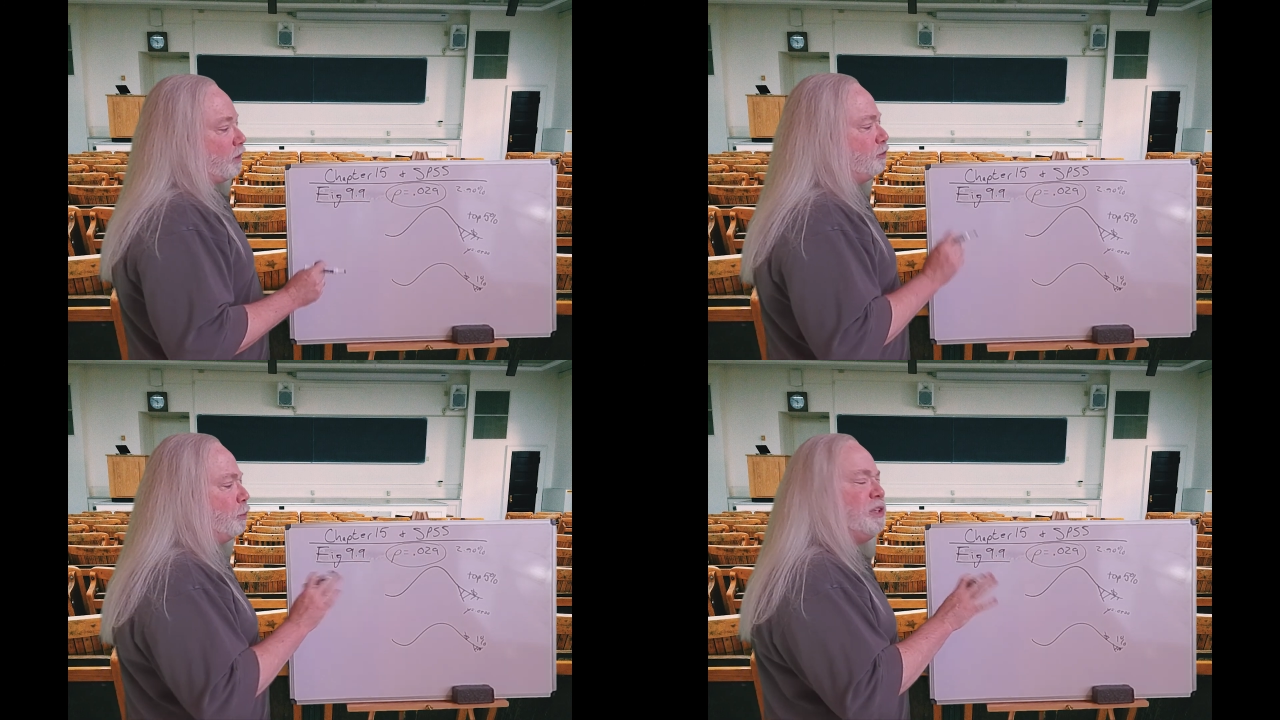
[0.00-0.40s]

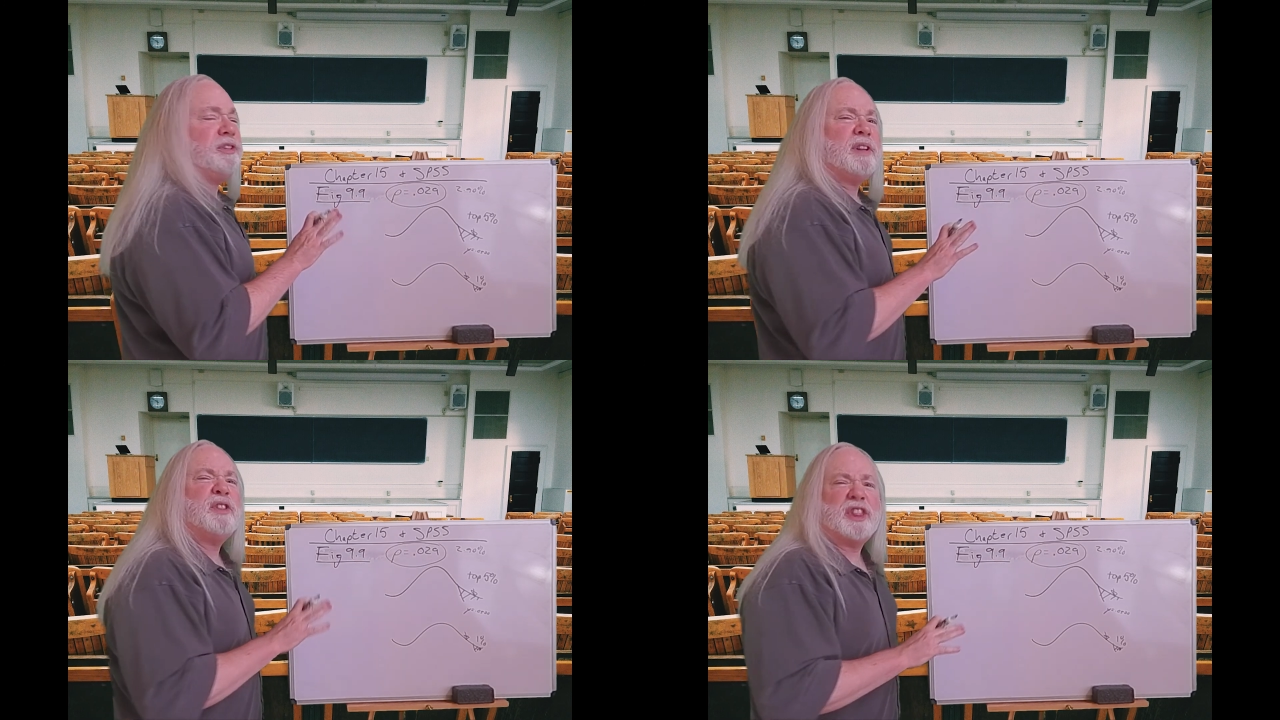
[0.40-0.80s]
So we
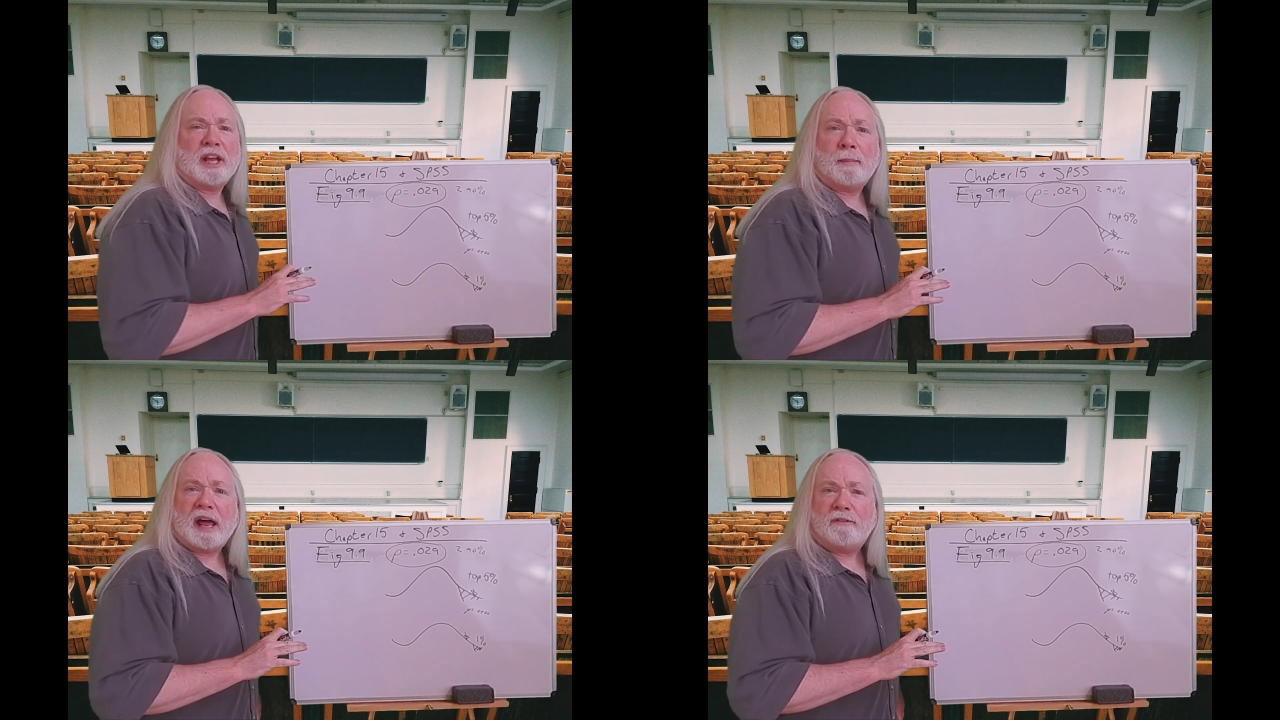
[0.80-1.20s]
just have to
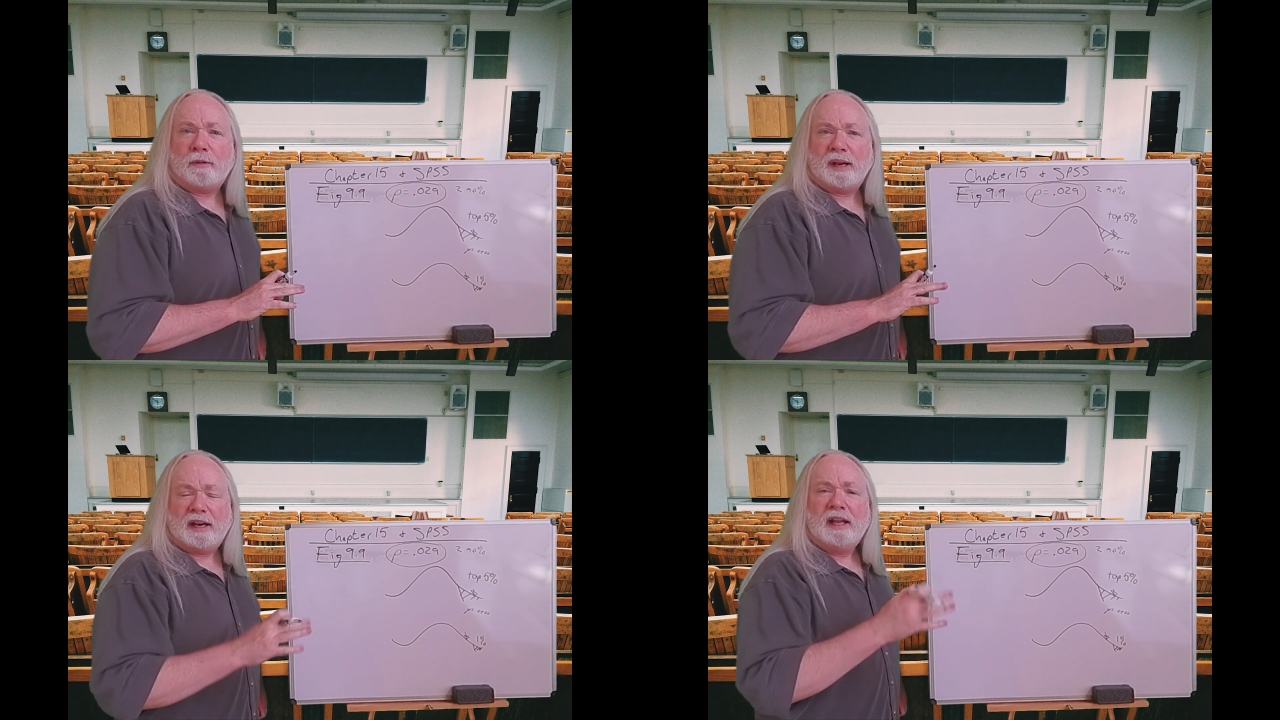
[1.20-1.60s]
think about it
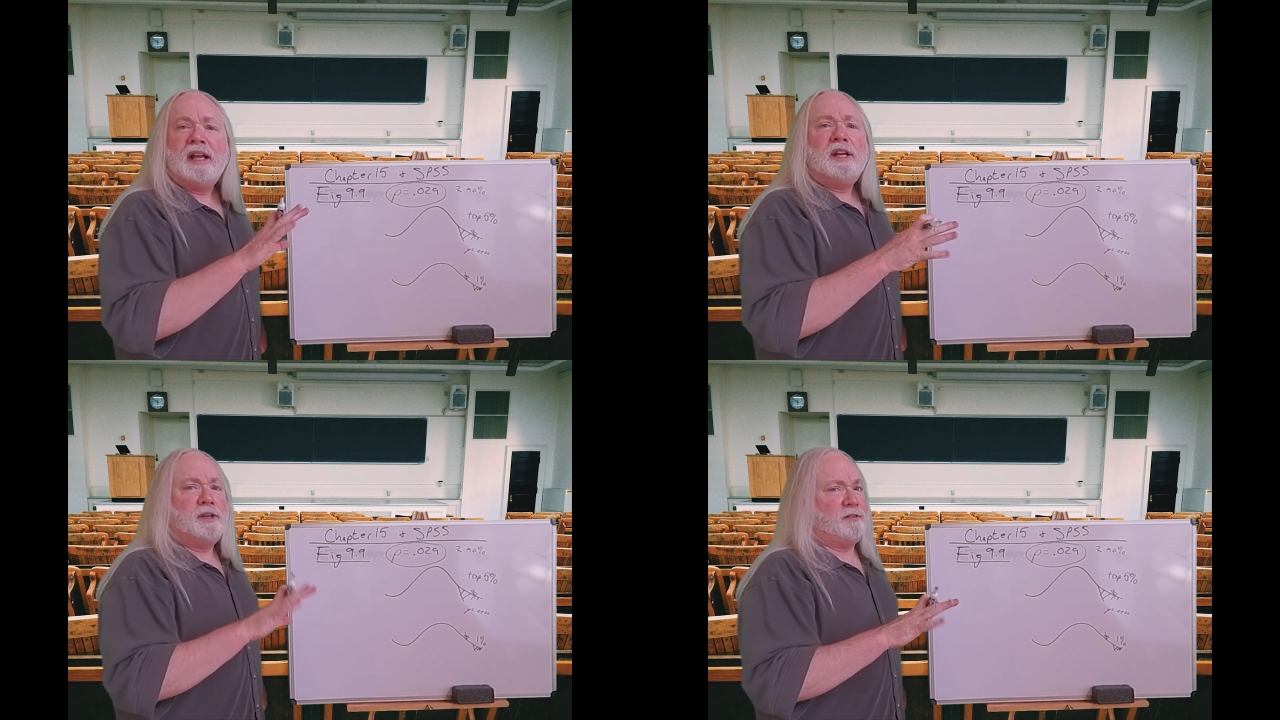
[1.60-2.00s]
for a minute
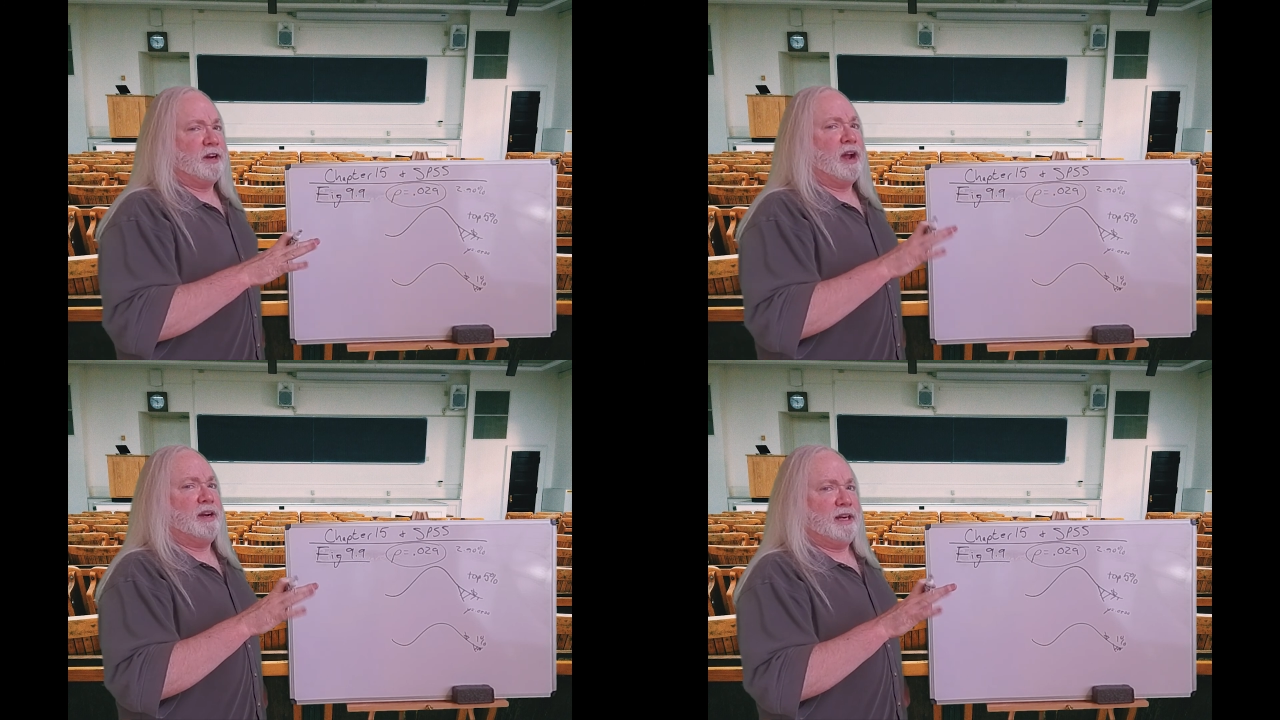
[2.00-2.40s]
to
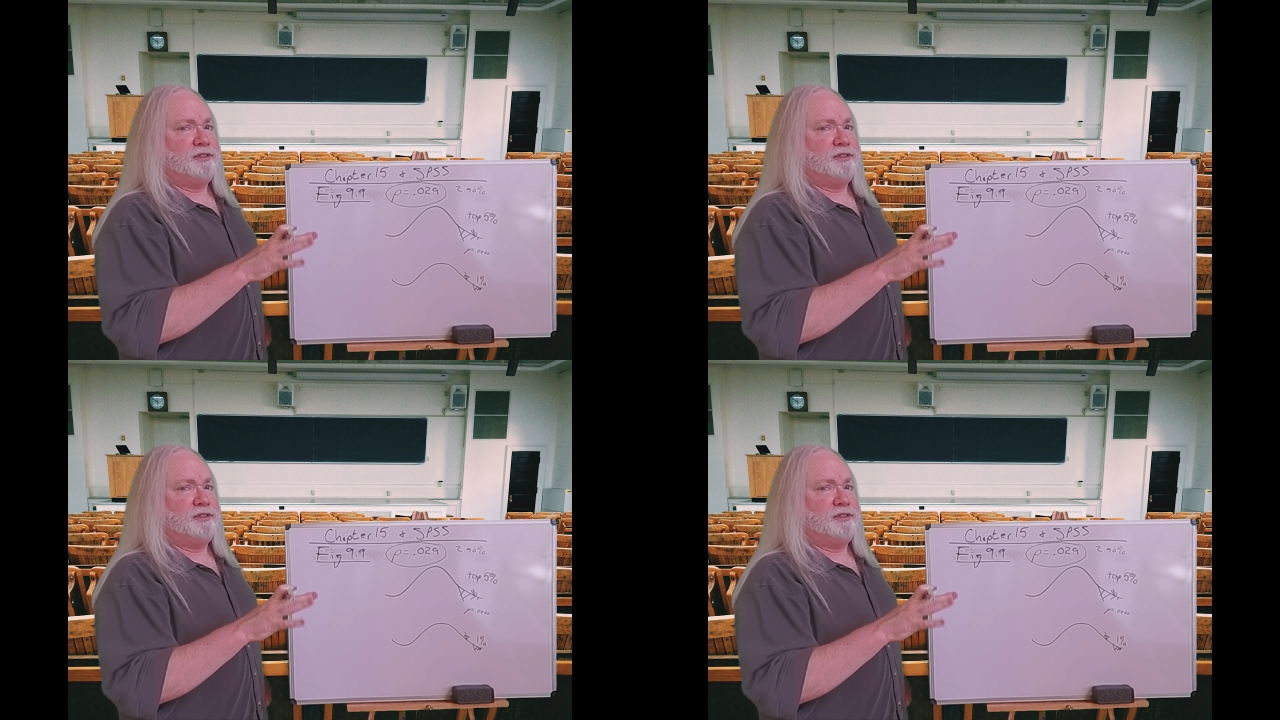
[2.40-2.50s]
figure out,